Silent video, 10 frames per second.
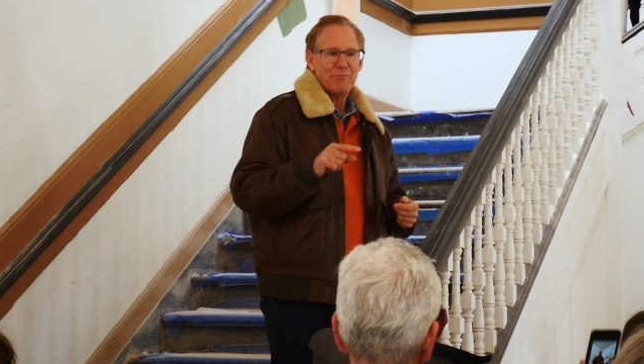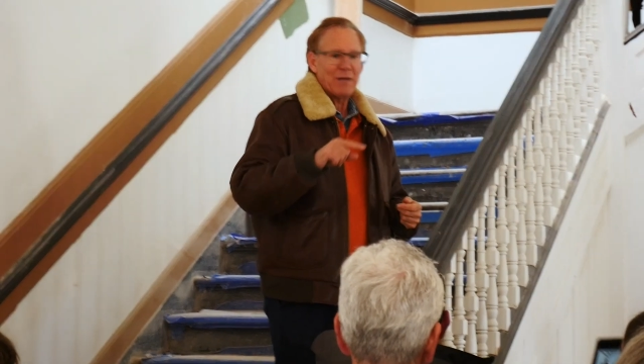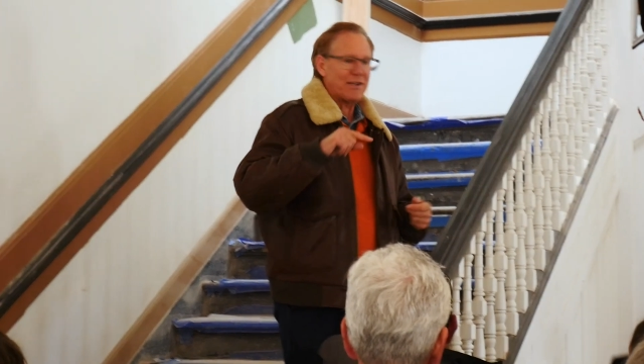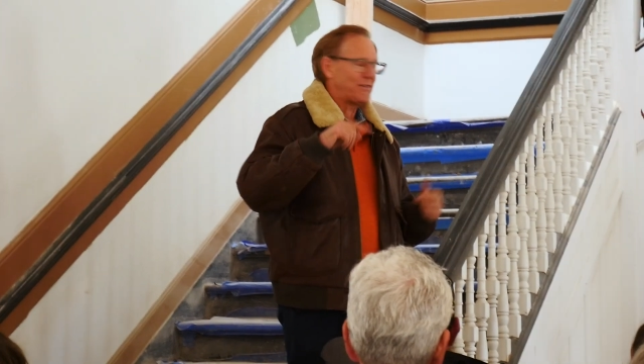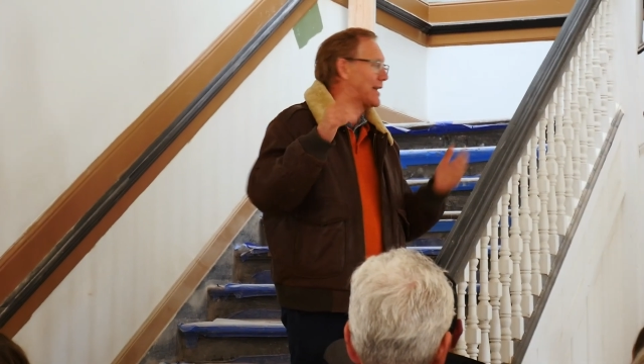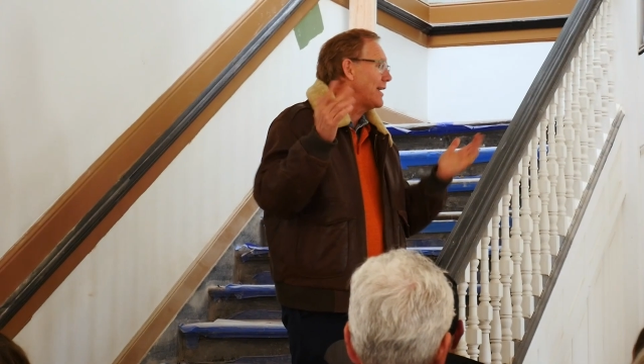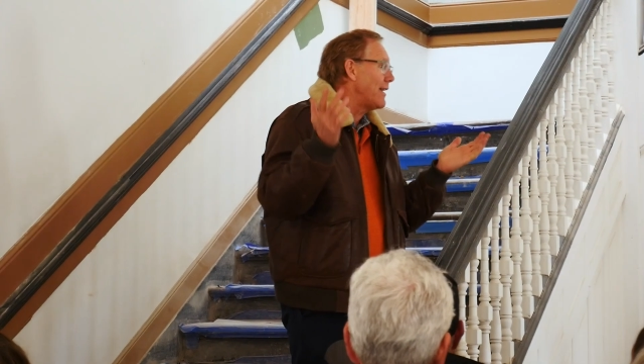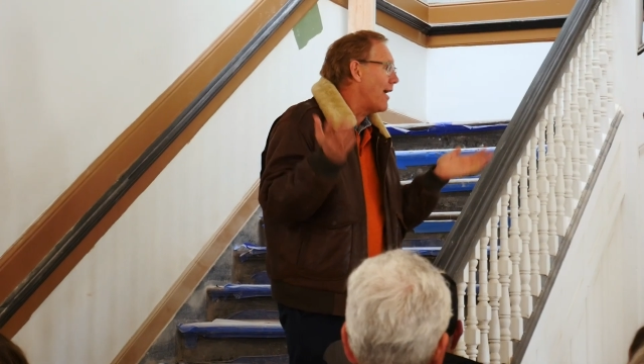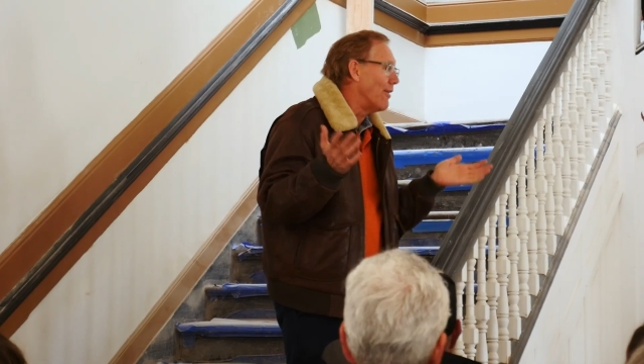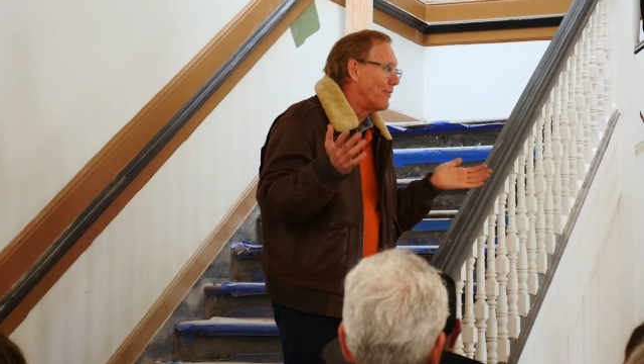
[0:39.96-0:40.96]
because they
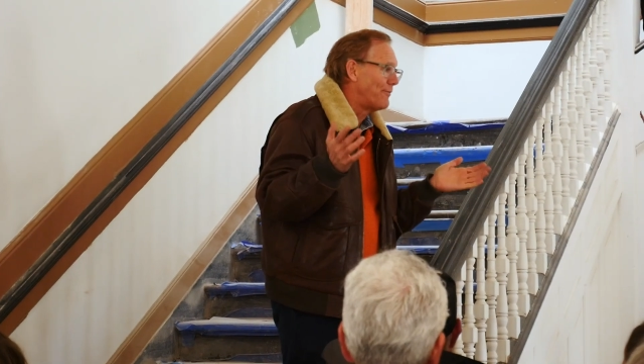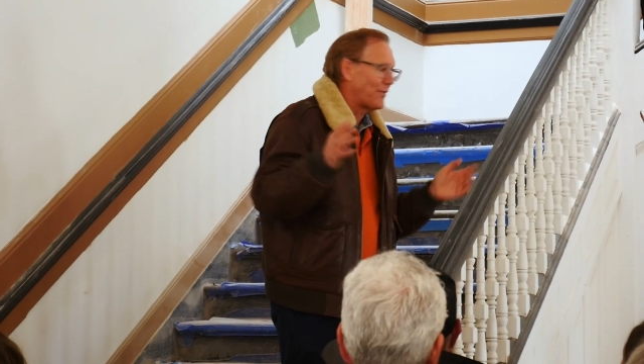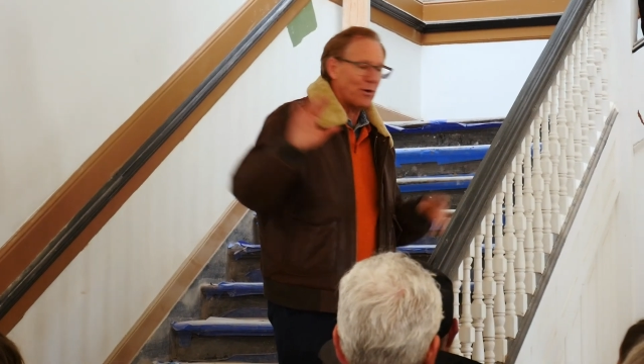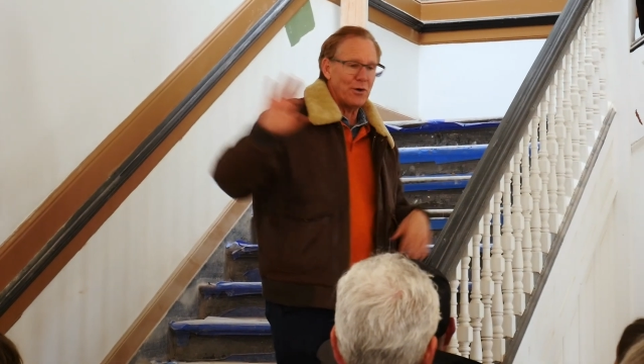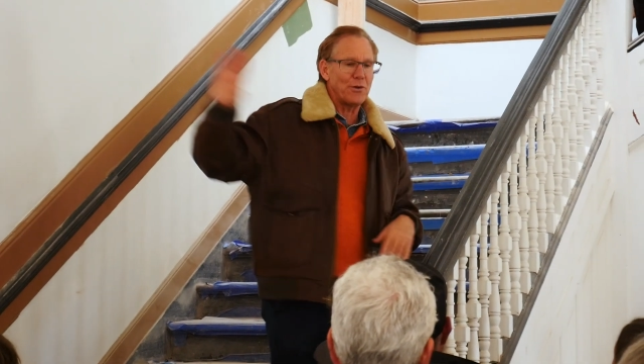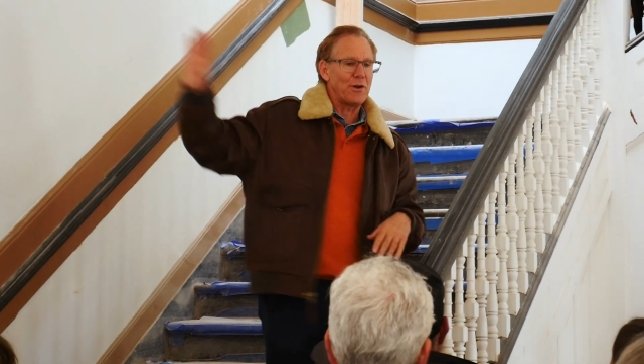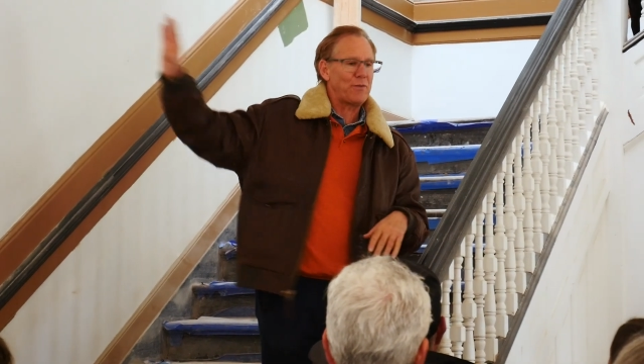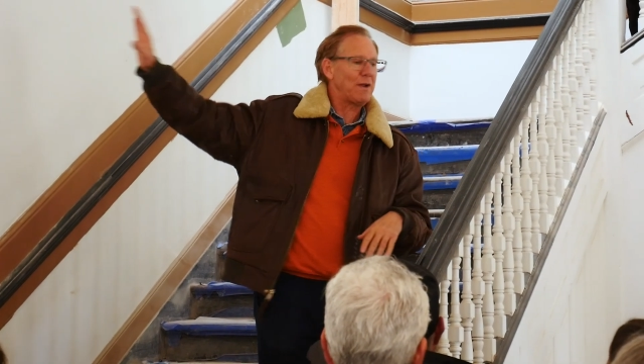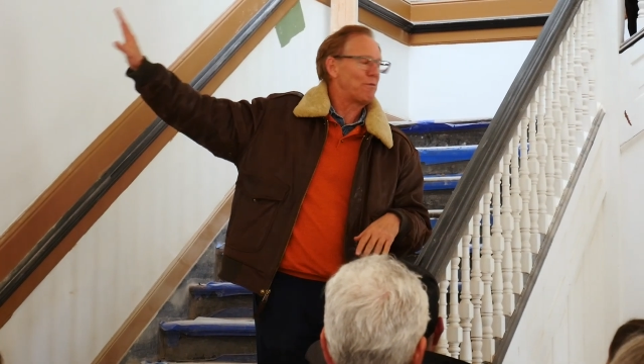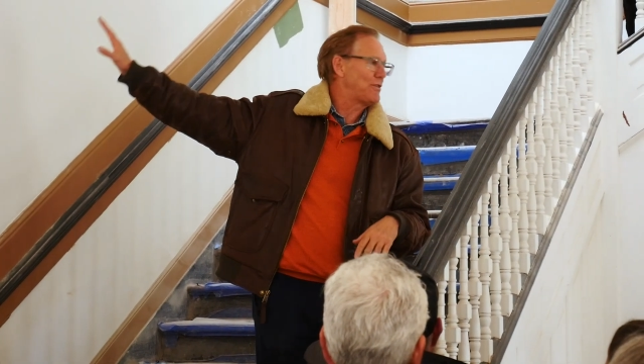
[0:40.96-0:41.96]
didn't know it. The whole
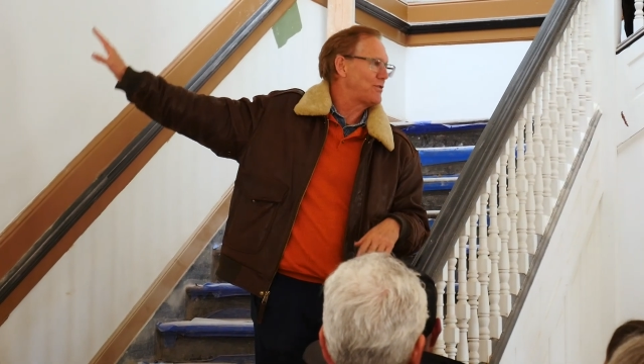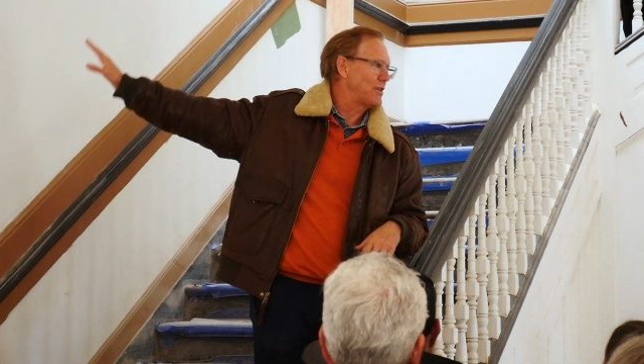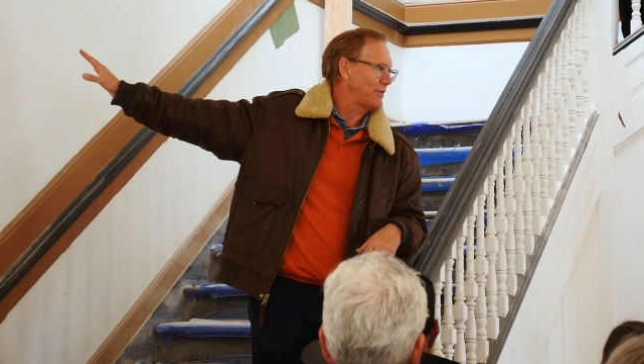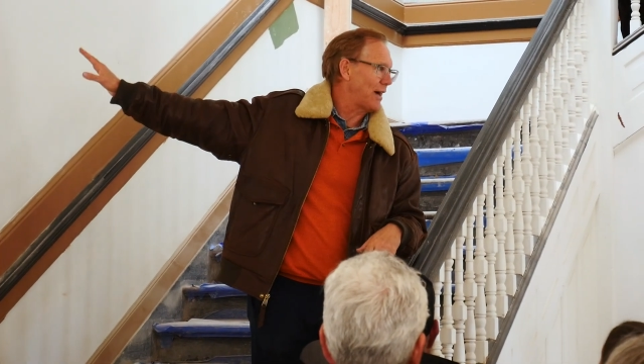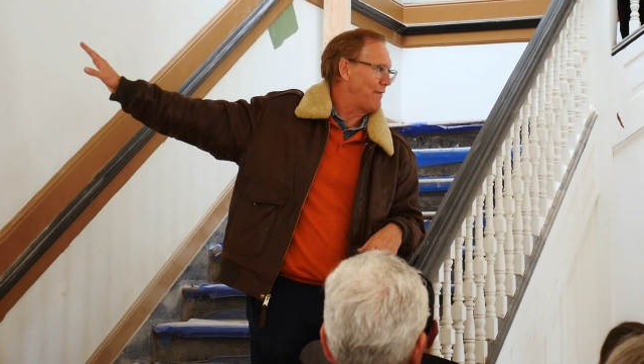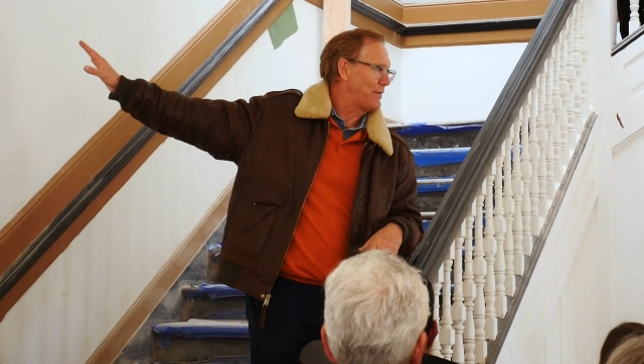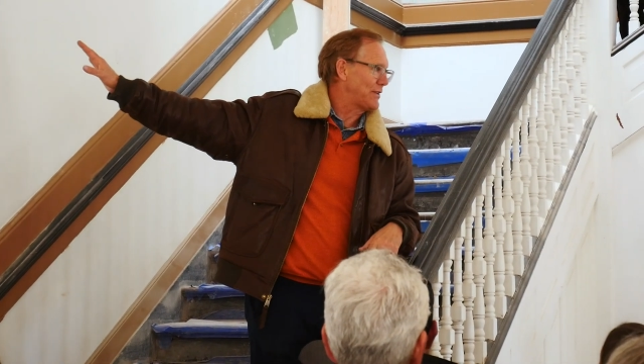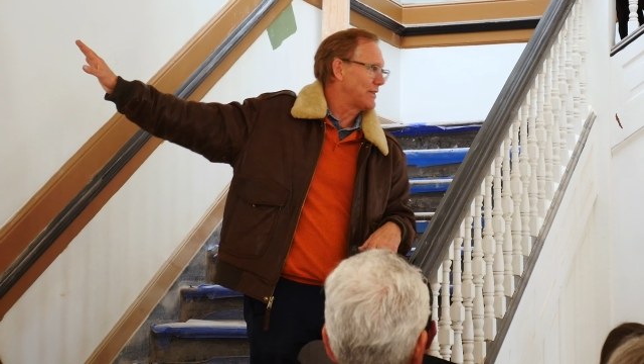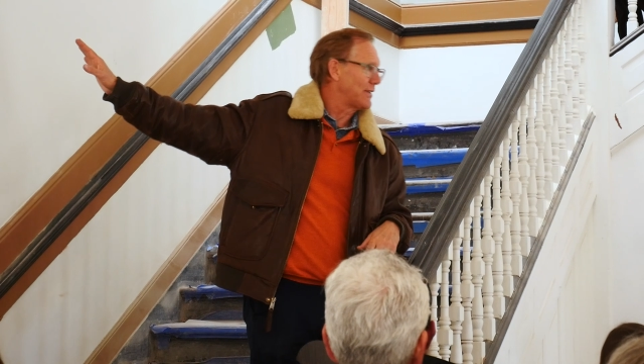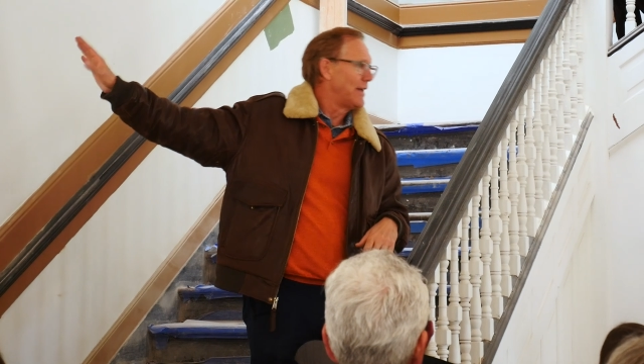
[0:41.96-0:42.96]
north wing was just
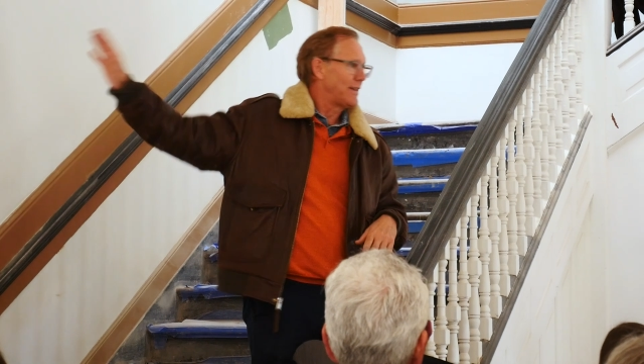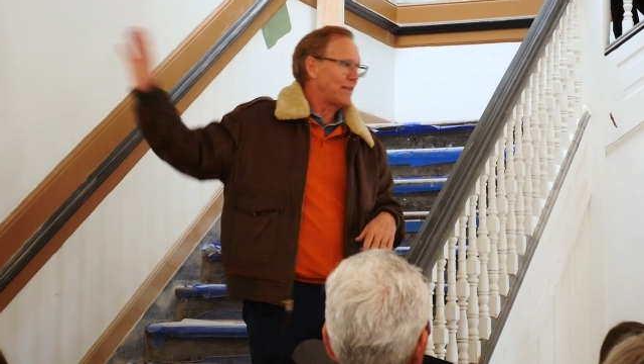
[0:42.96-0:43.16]
offices.